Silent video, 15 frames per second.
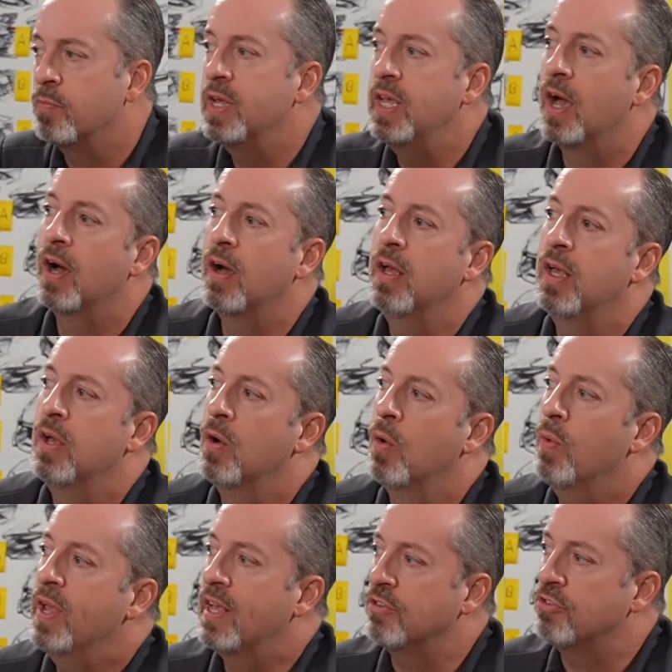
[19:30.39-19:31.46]
We
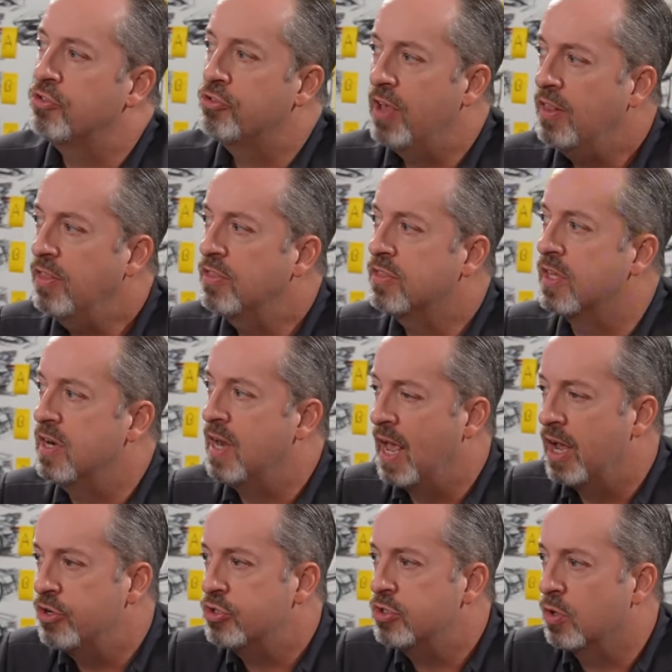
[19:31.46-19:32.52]
had set the
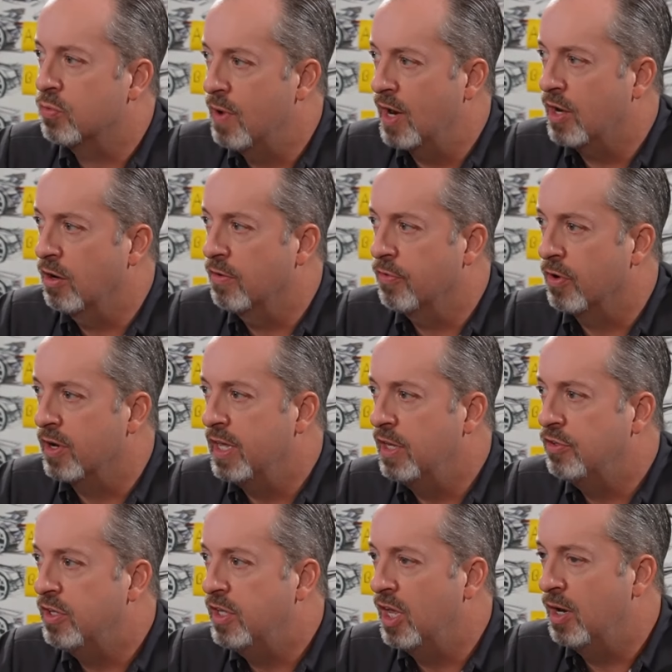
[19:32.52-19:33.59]
national record for
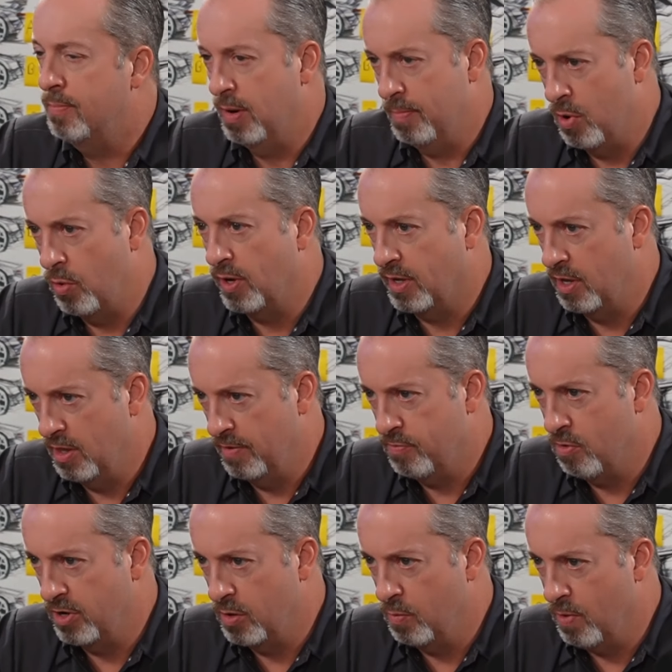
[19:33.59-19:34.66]
ET in Pomona,
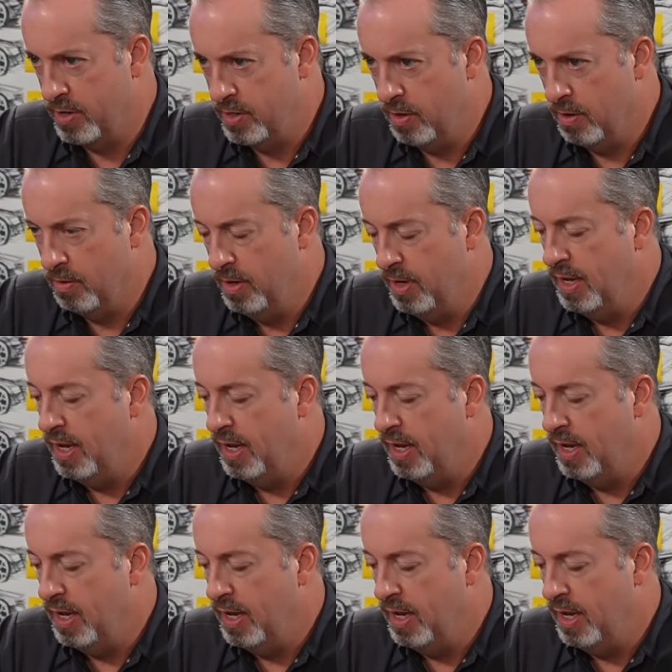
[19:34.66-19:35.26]
California, 1 year.